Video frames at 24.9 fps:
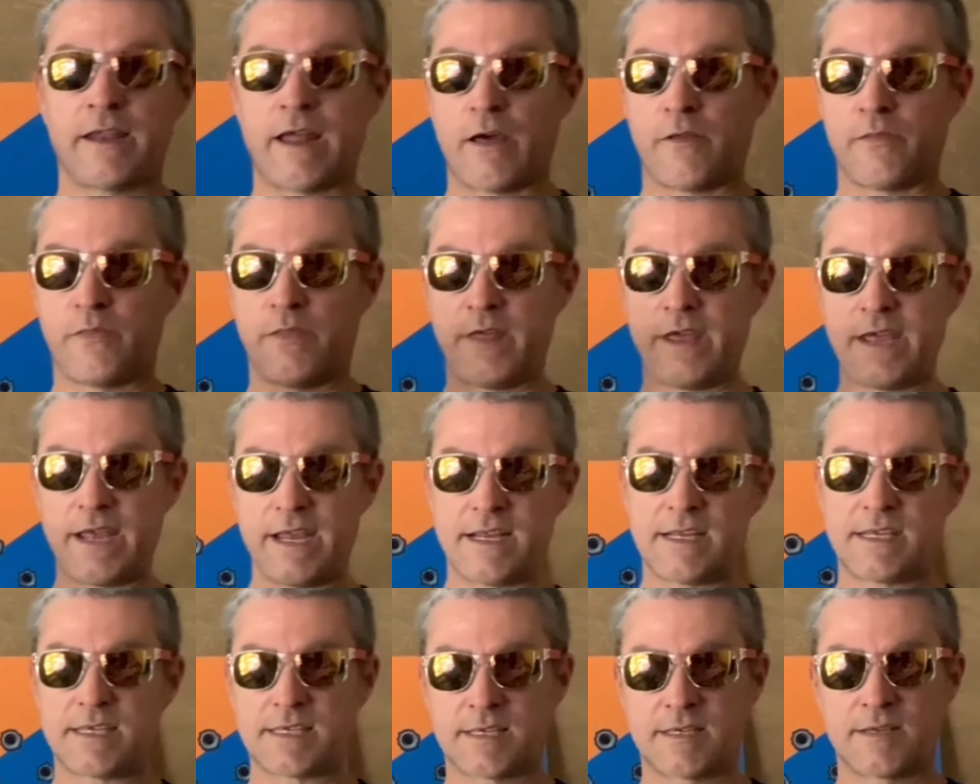Now
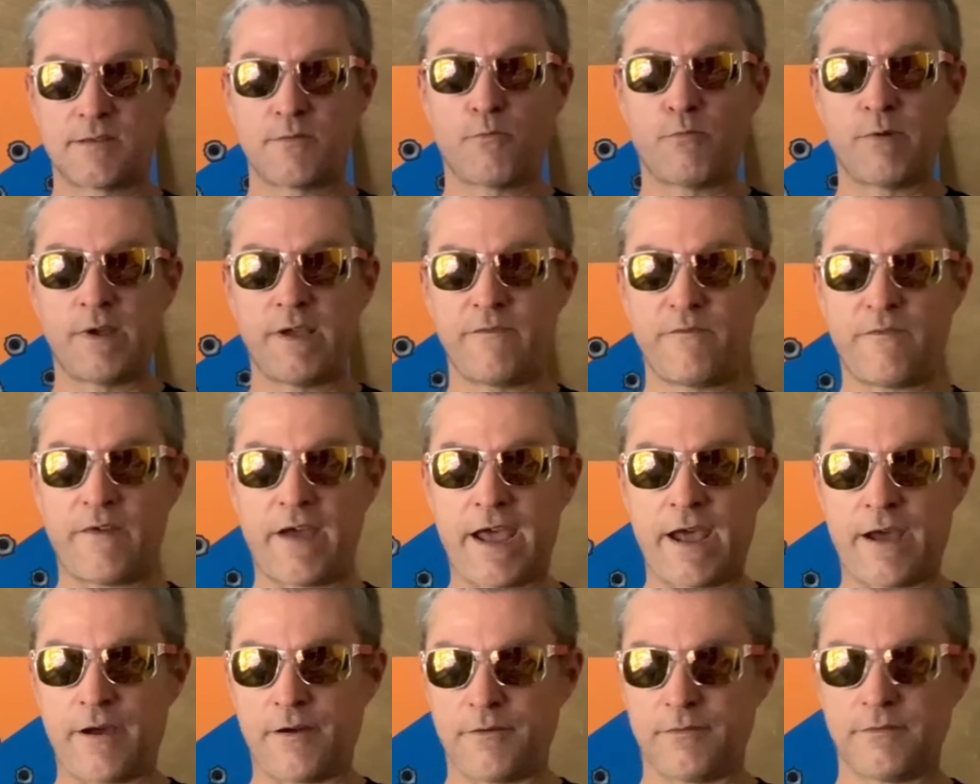this we
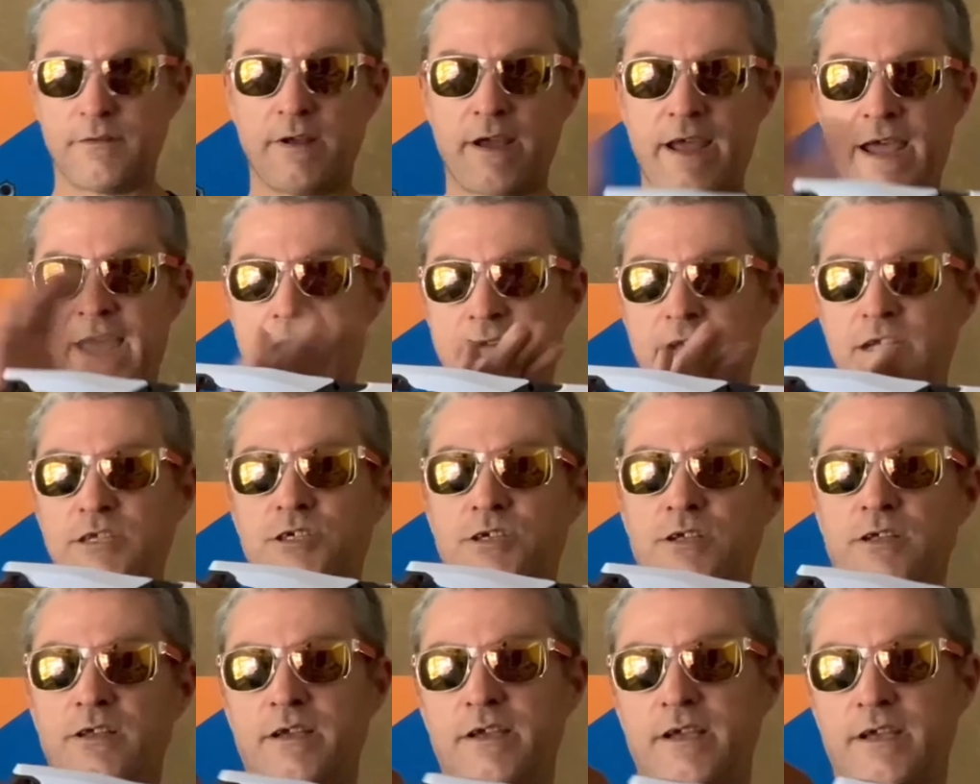found
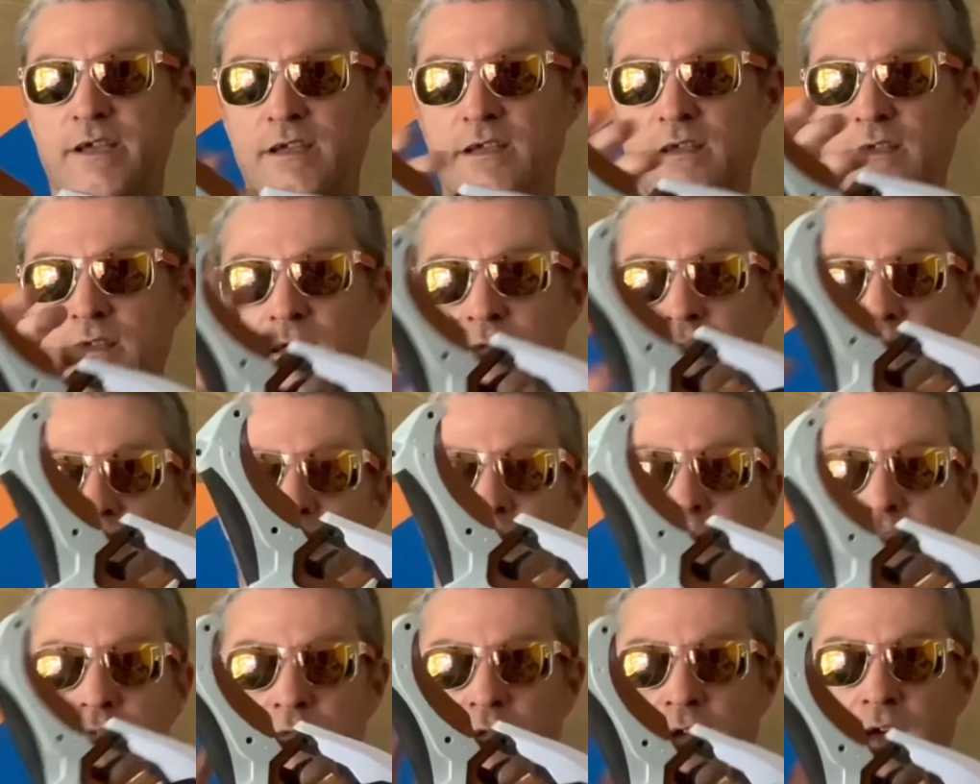actually.
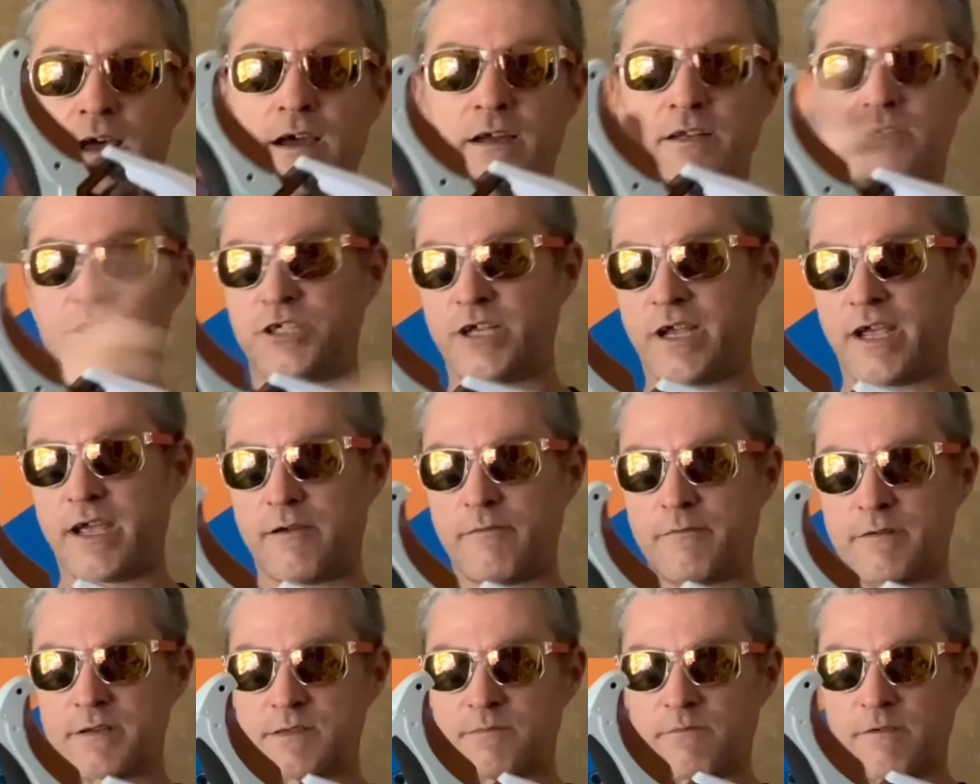Uh, Jay
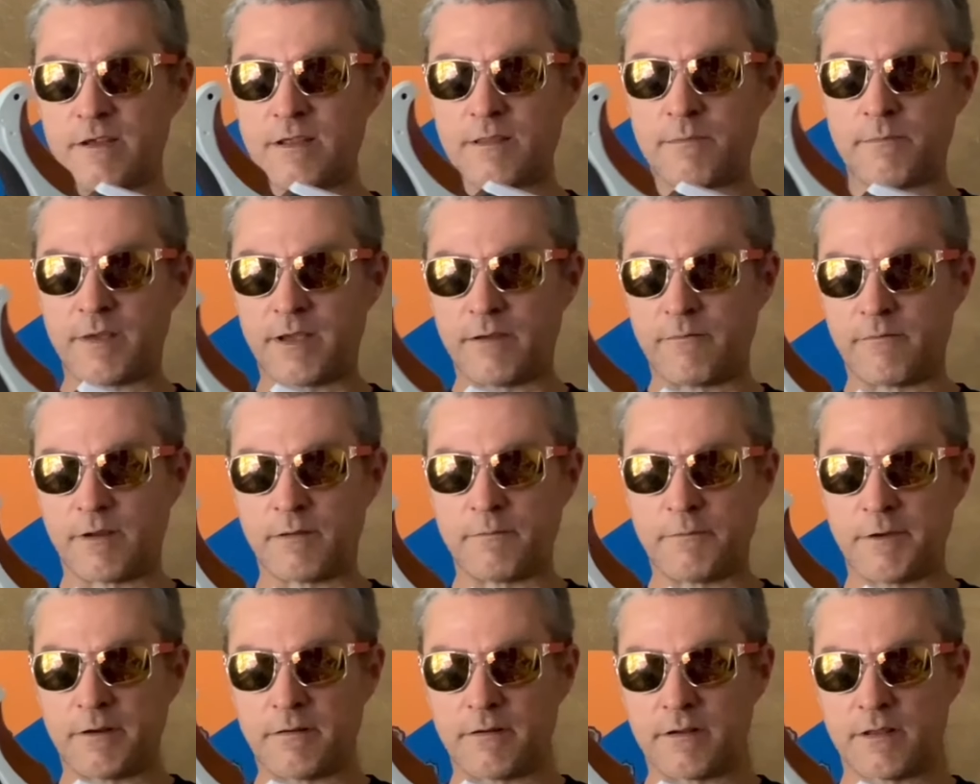was with me
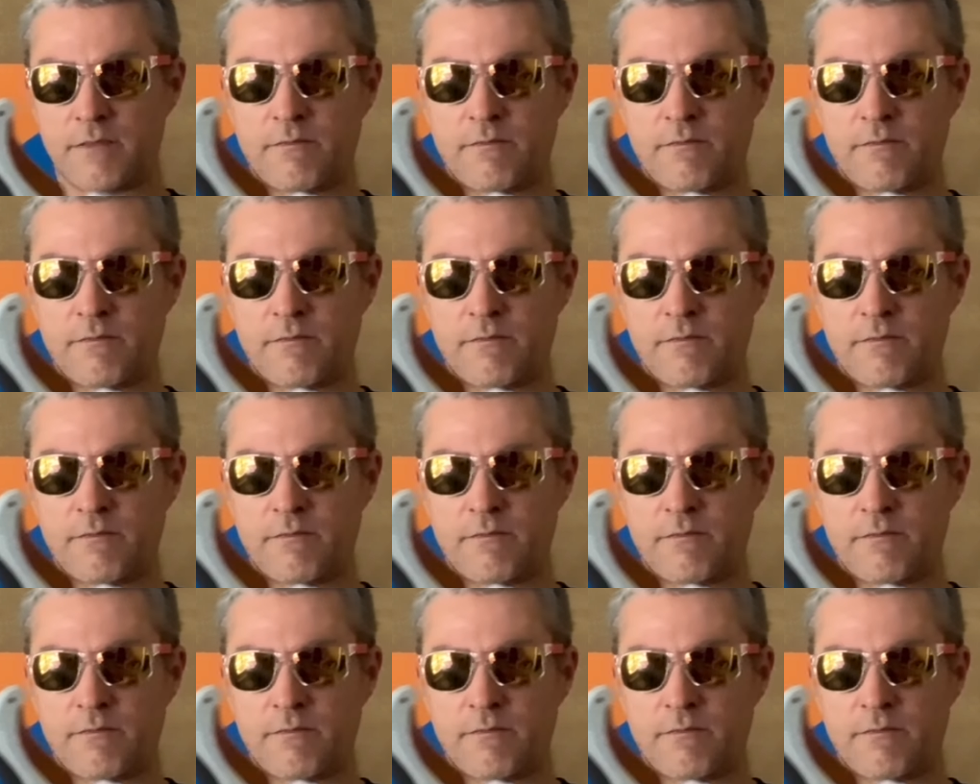when we were